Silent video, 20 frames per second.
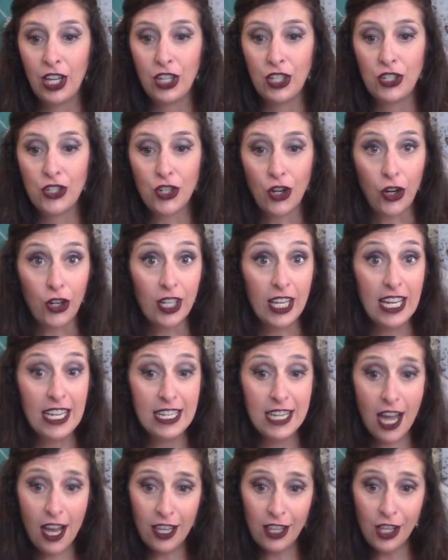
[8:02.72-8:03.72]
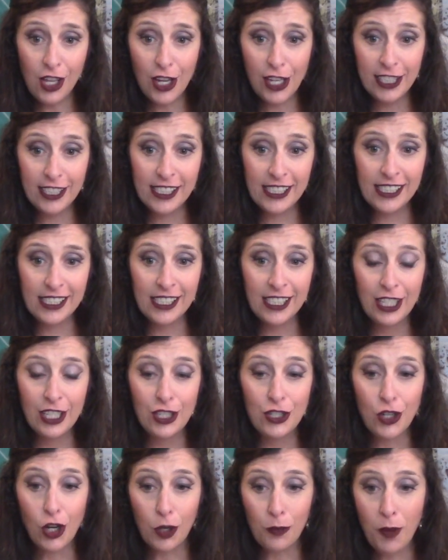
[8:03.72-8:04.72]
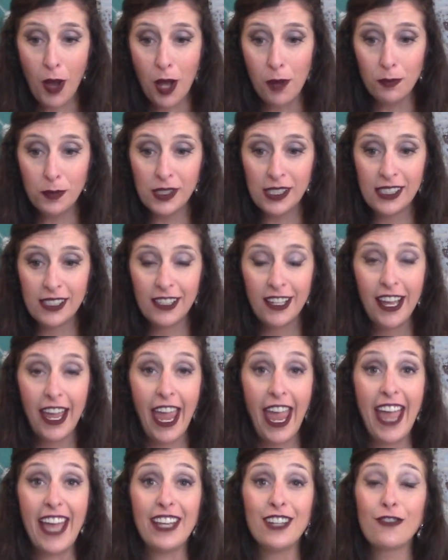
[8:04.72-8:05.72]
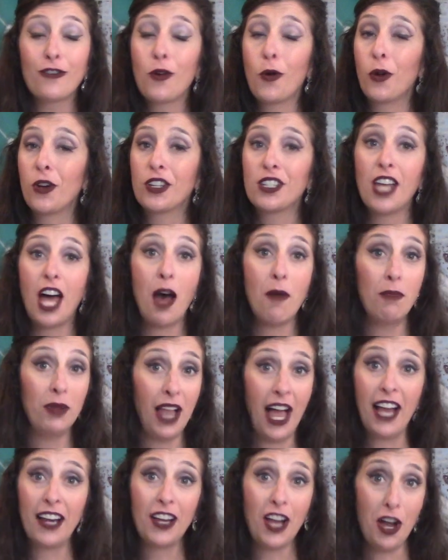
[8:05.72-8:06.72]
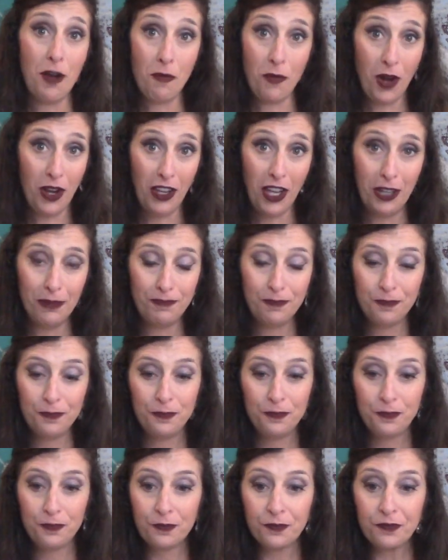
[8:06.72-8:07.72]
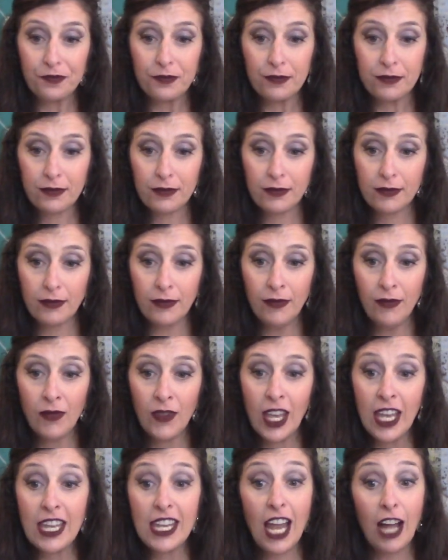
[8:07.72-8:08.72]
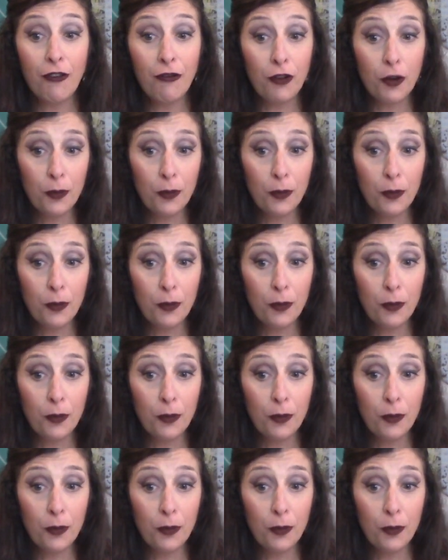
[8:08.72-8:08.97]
dark nylons, dark pumps, and of course a black umbrella. Now for